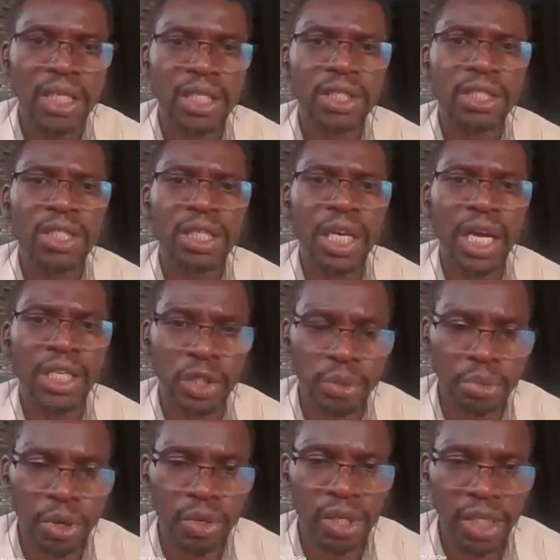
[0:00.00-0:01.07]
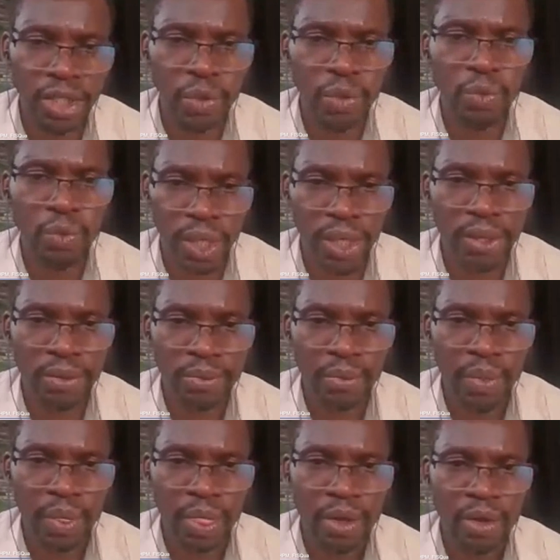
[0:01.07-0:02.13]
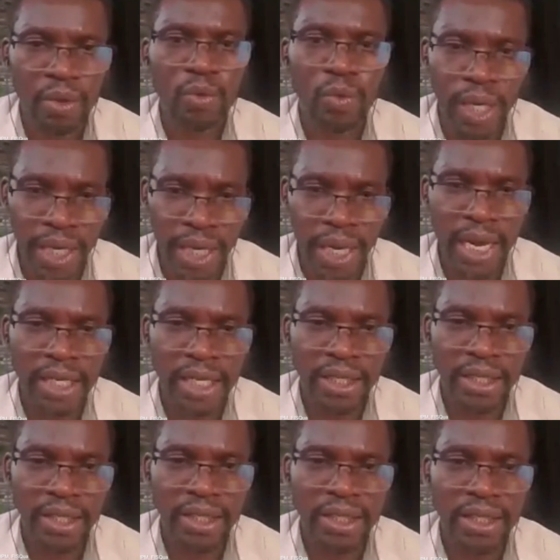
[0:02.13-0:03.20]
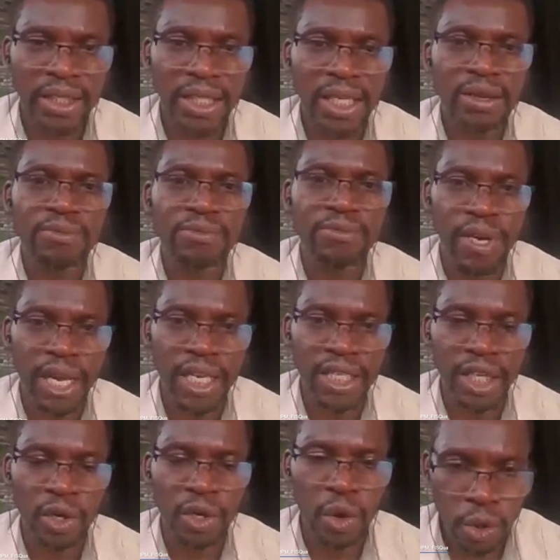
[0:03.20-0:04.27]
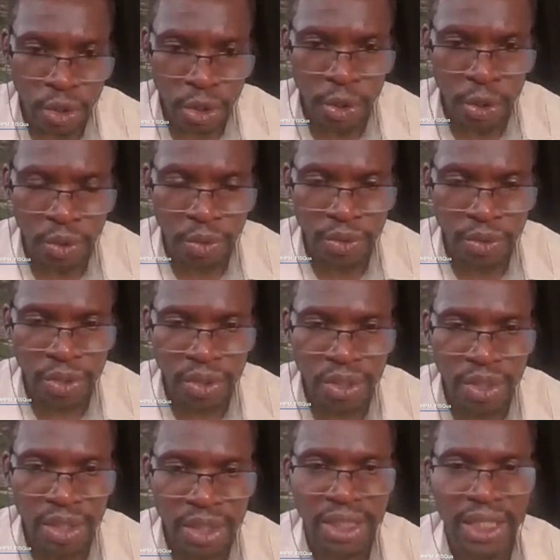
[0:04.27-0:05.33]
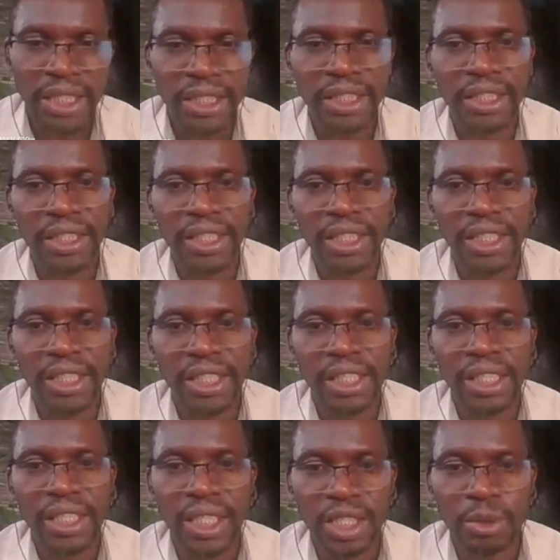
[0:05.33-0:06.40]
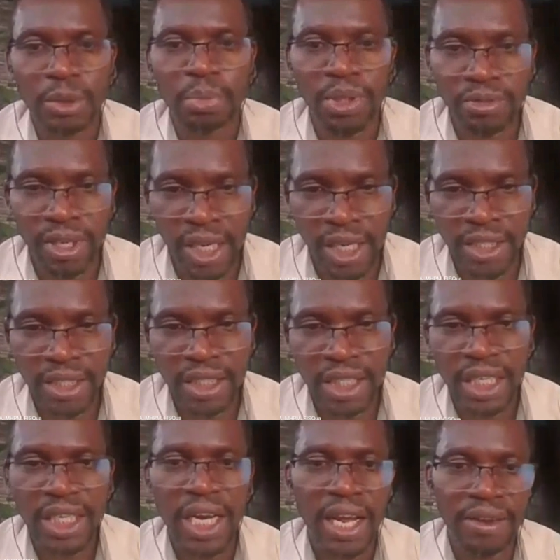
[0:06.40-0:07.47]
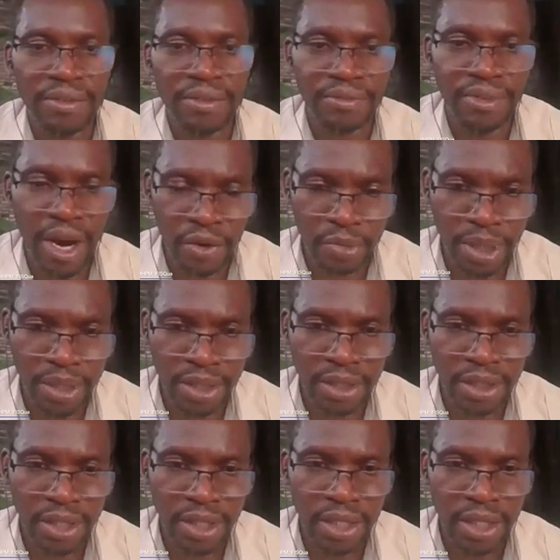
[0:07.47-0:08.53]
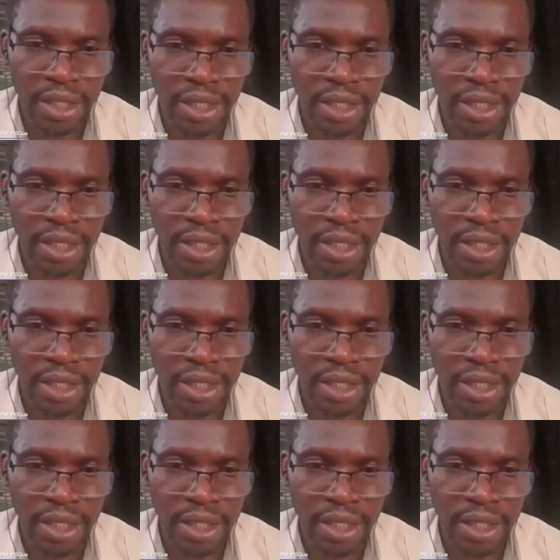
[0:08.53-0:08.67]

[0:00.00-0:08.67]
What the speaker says: In a small little way, we can influence the culture that is prevalent in our environment.